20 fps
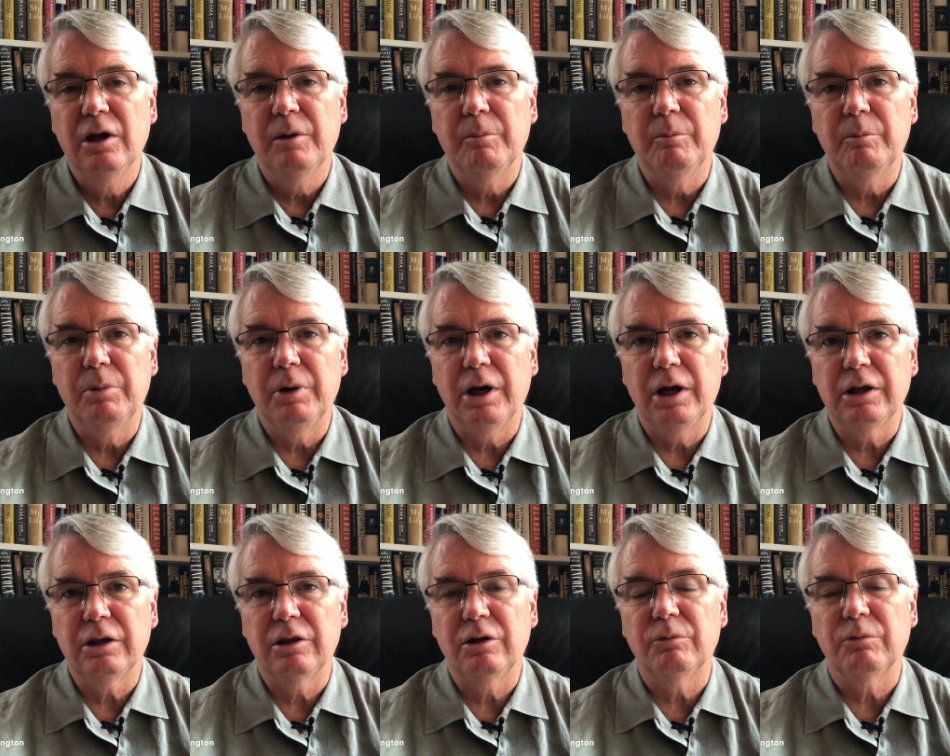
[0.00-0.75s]

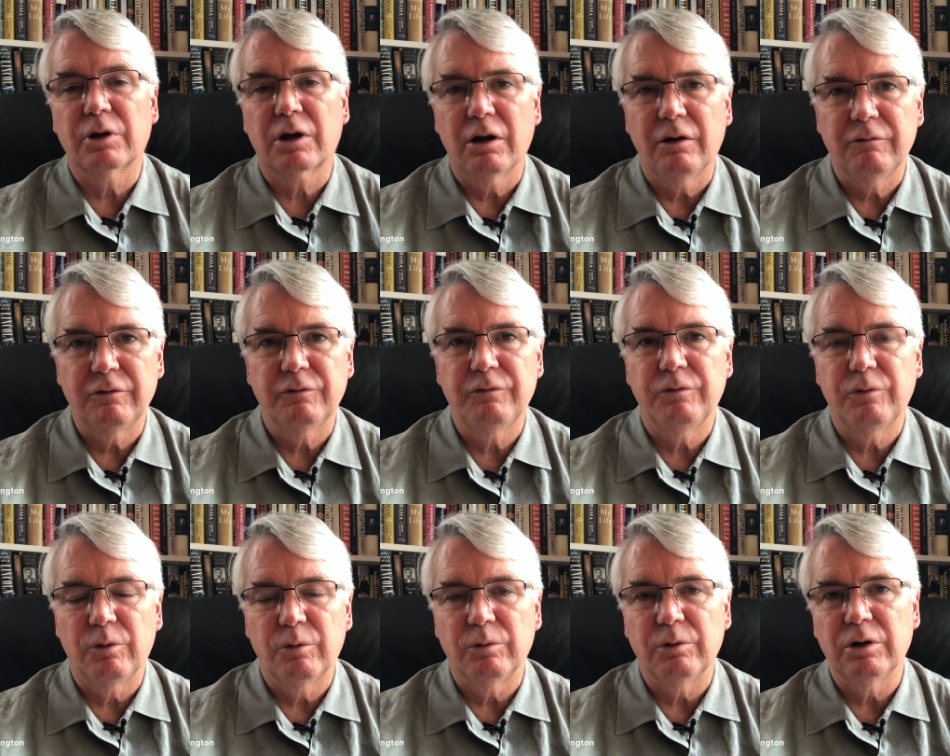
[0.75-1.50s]
but the Recover
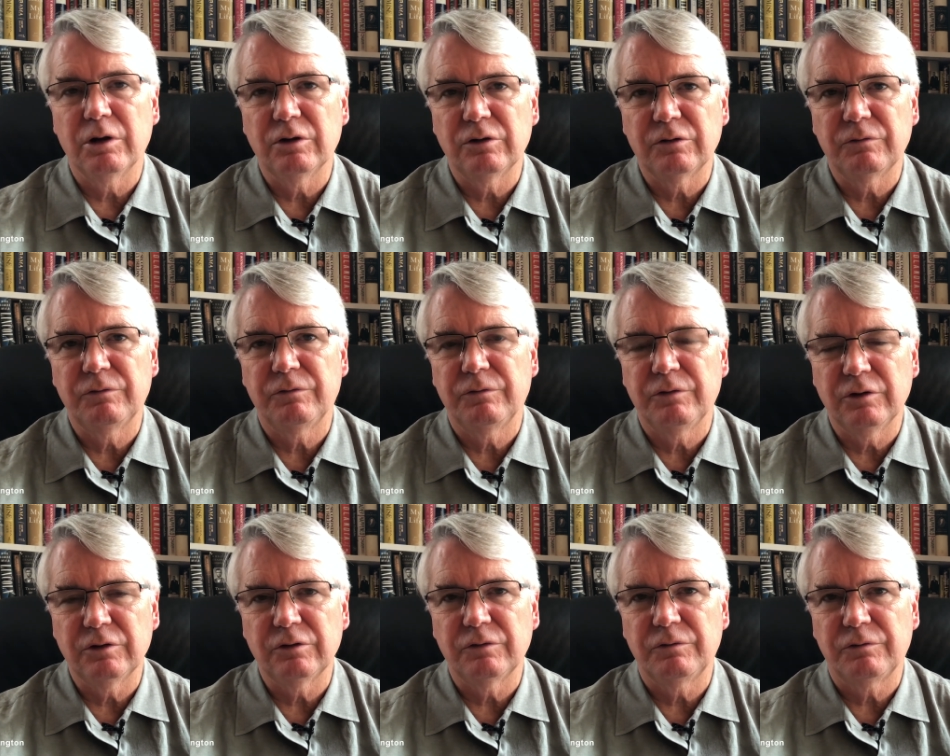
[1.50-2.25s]
Forward is
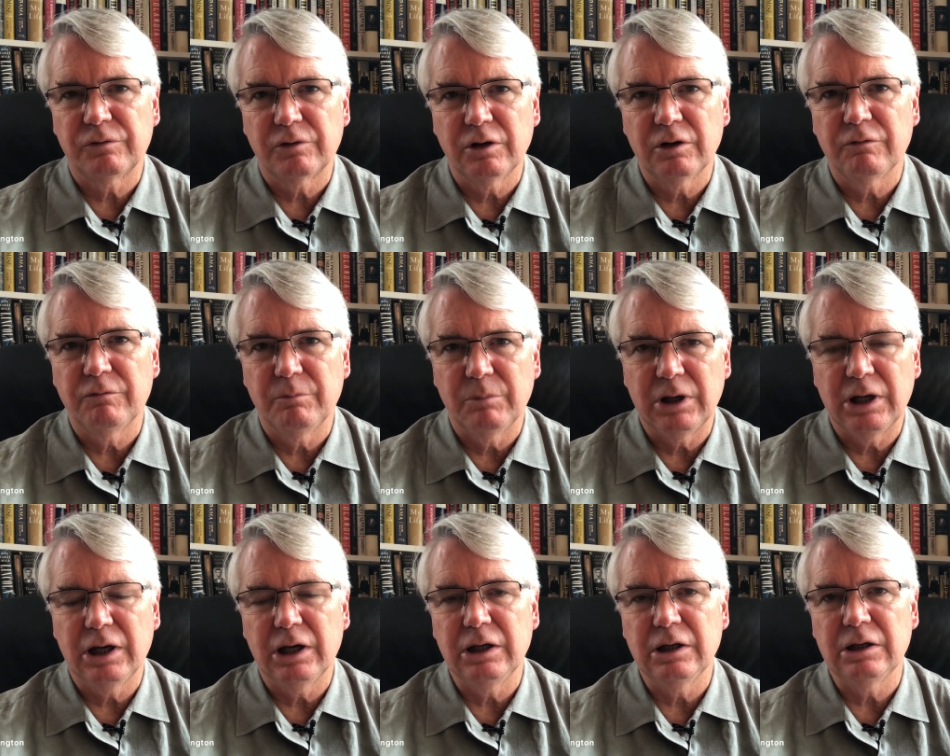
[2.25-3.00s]
a
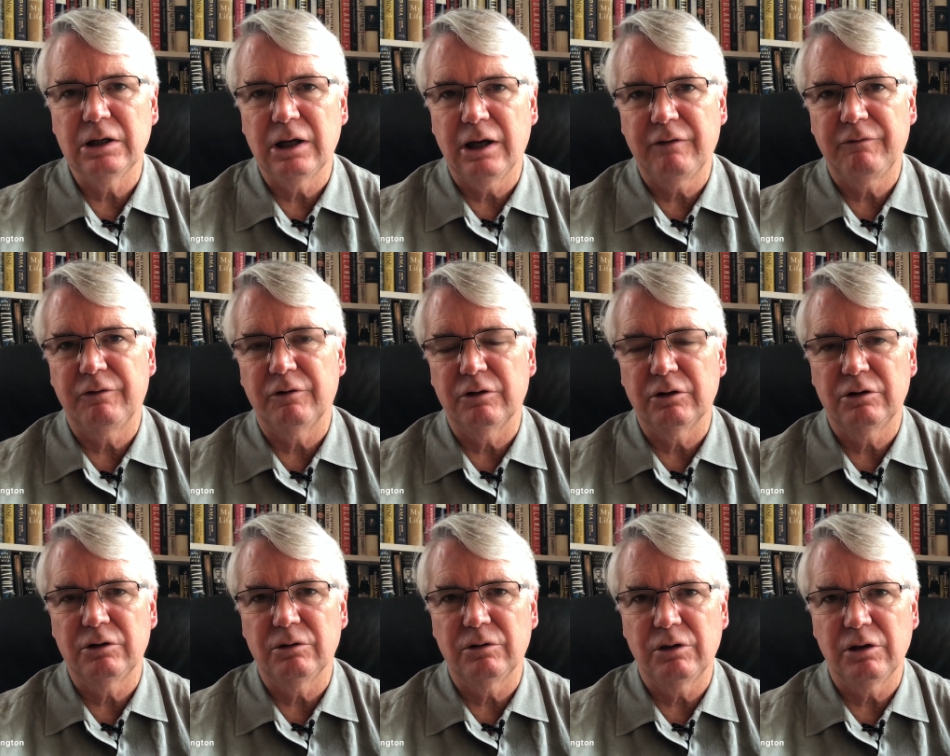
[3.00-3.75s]
front-of-mind
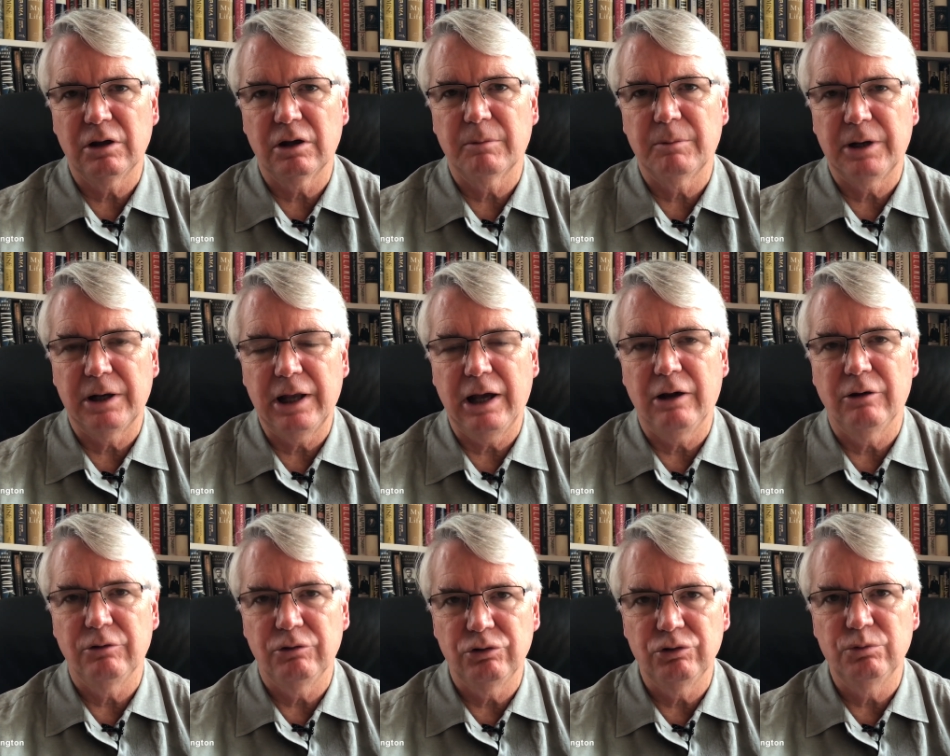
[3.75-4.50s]
effort to think about
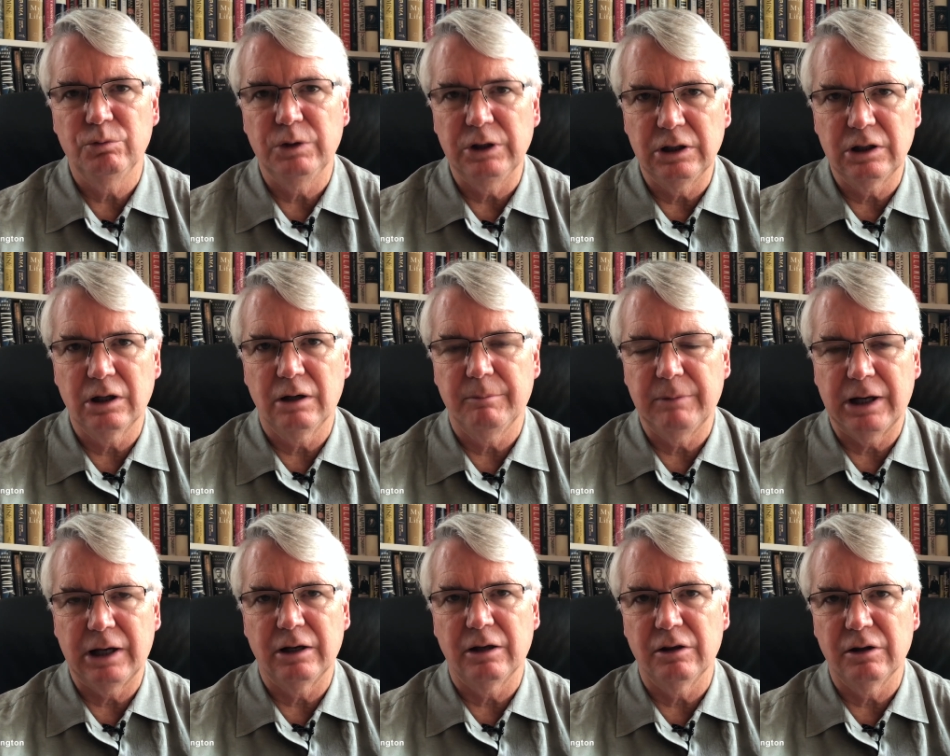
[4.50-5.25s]
how do we
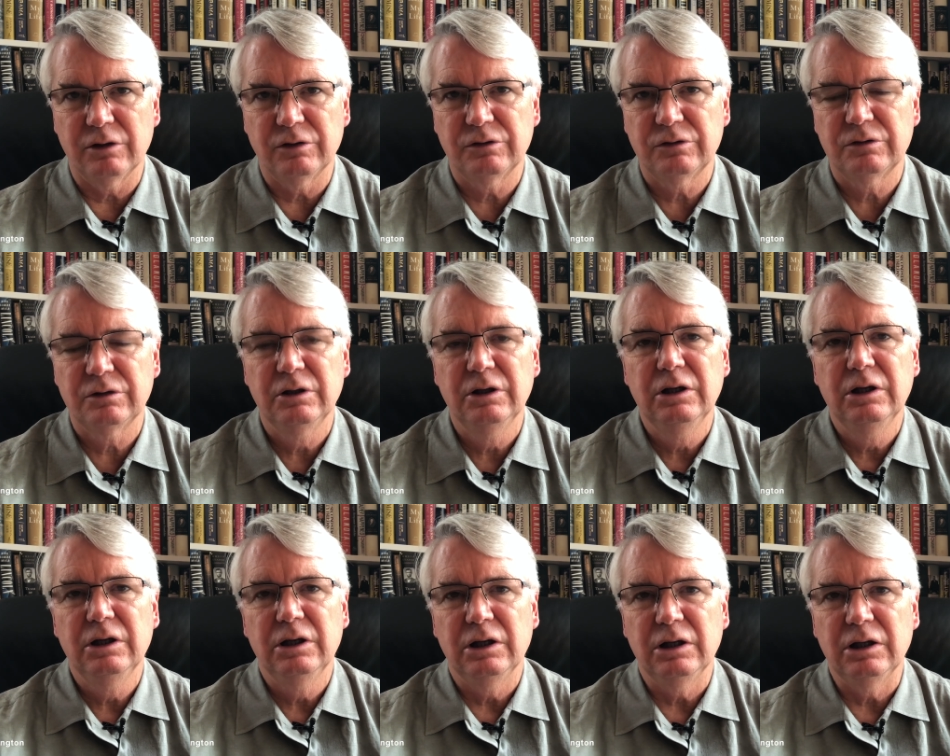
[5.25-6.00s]
come out of this
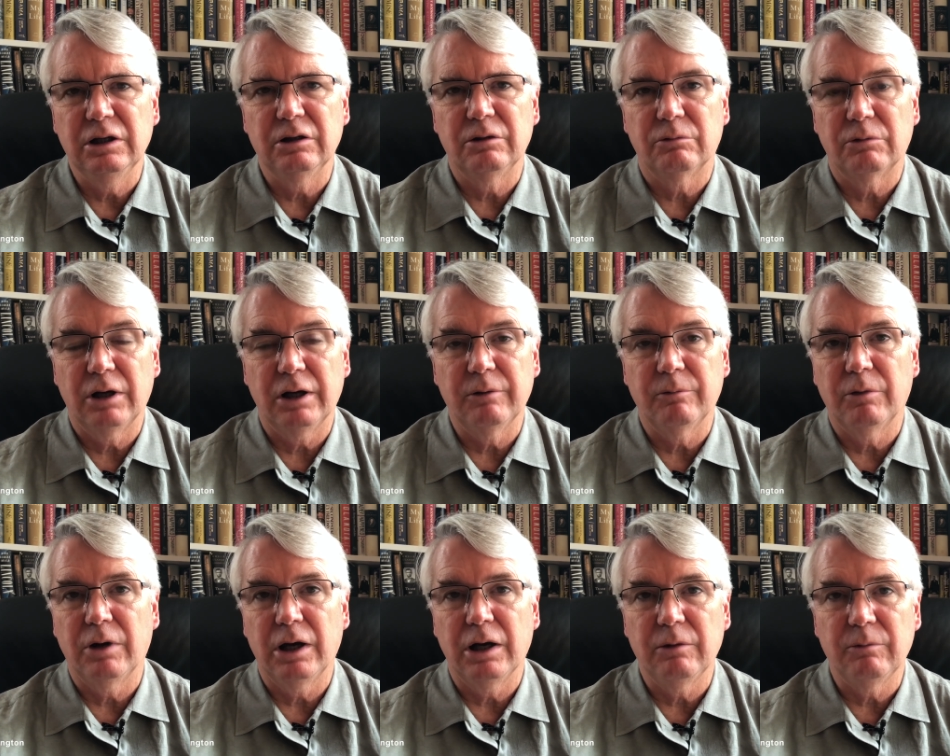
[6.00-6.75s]
in the right
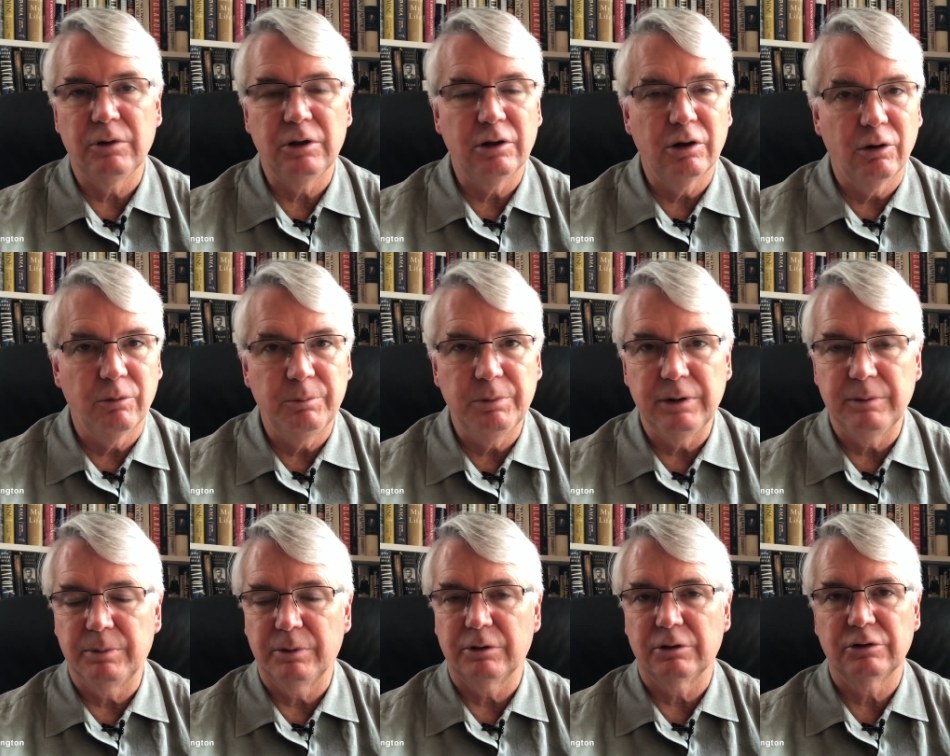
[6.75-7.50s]
way. We know
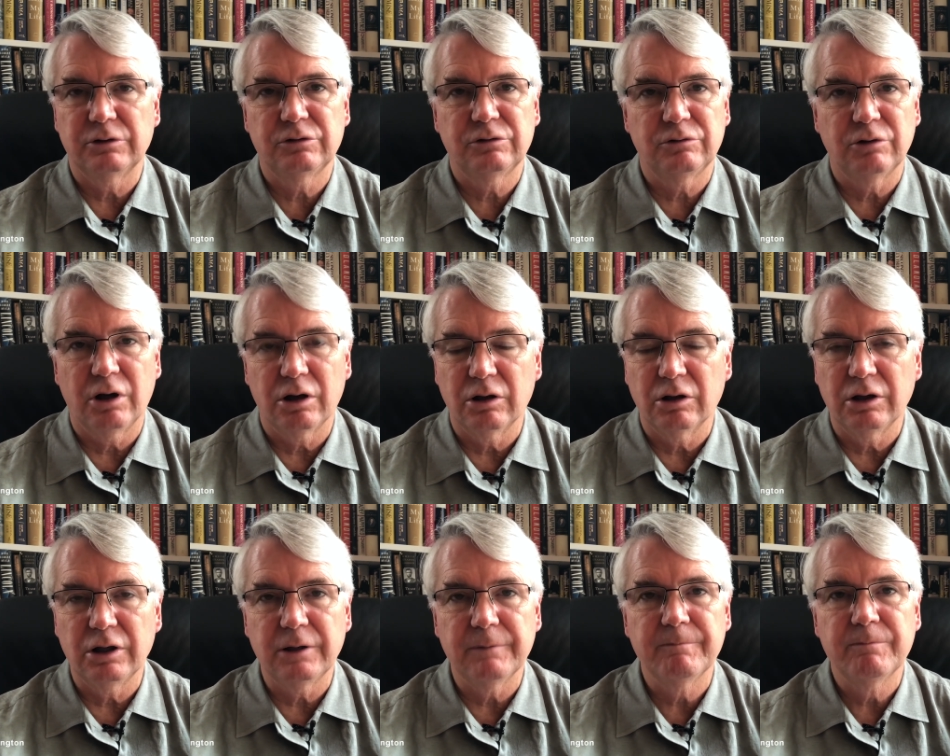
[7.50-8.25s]
people are
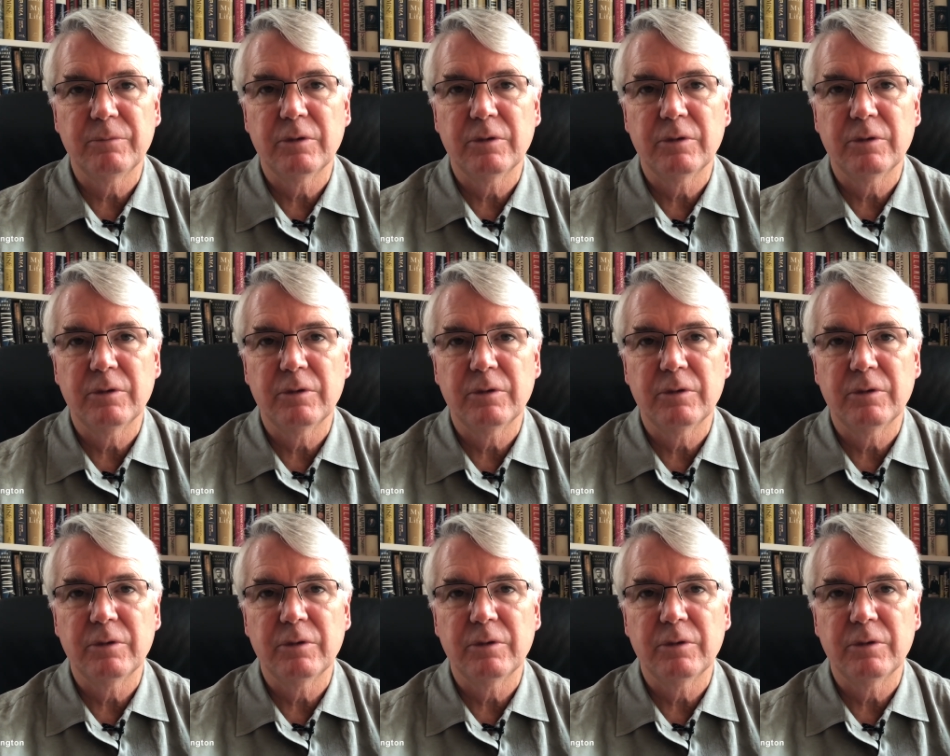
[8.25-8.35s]
struggling.